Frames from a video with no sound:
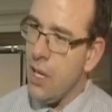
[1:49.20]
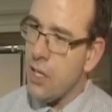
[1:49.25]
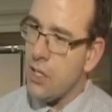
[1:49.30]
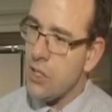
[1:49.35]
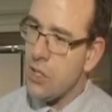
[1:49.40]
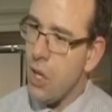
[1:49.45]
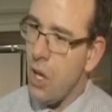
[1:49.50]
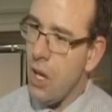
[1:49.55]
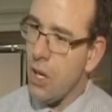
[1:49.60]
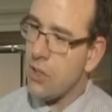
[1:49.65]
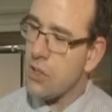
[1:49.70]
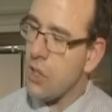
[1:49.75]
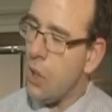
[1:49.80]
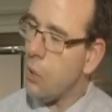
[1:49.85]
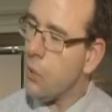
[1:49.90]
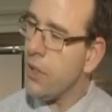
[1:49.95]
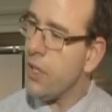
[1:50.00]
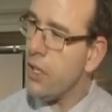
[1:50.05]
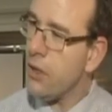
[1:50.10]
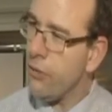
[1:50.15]
talked
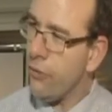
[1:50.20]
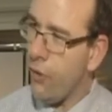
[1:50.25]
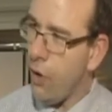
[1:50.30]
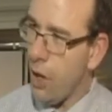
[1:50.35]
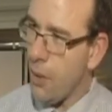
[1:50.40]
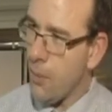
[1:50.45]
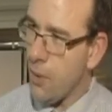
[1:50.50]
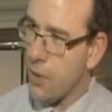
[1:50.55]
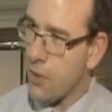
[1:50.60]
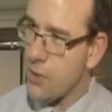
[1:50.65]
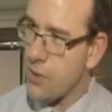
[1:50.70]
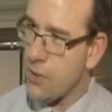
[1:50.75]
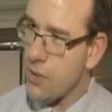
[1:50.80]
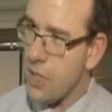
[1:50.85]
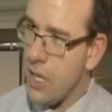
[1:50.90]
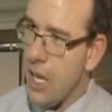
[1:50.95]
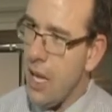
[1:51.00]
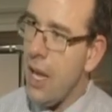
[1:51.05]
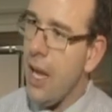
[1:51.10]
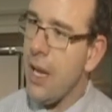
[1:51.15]
only to farmers
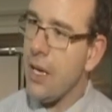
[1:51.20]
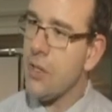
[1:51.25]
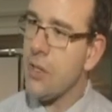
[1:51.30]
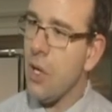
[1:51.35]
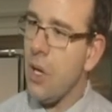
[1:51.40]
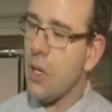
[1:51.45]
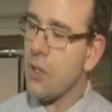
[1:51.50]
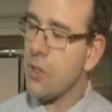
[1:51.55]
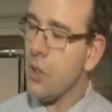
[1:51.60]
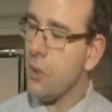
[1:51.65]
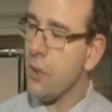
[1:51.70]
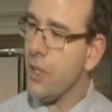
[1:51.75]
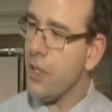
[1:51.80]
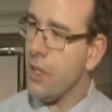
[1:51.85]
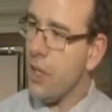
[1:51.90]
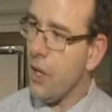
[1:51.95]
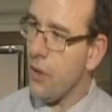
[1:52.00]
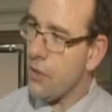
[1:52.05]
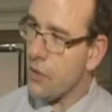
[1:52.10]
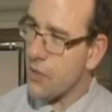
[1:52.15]
and talked only to
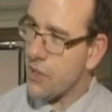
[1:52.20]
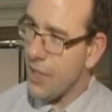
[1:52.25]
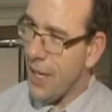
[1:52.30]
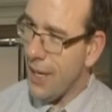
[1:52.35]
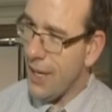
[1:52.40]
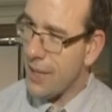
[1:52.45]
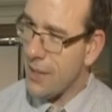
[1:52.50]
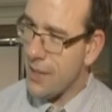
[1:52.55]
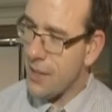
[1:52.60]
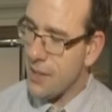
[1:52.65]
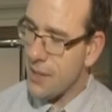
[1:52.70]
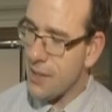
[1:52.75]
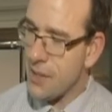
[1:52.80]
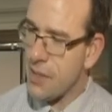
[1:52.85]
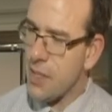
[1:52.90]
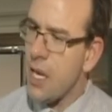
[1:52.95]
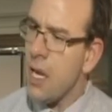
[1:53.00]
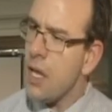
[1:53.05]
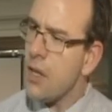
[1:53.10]
other scientists.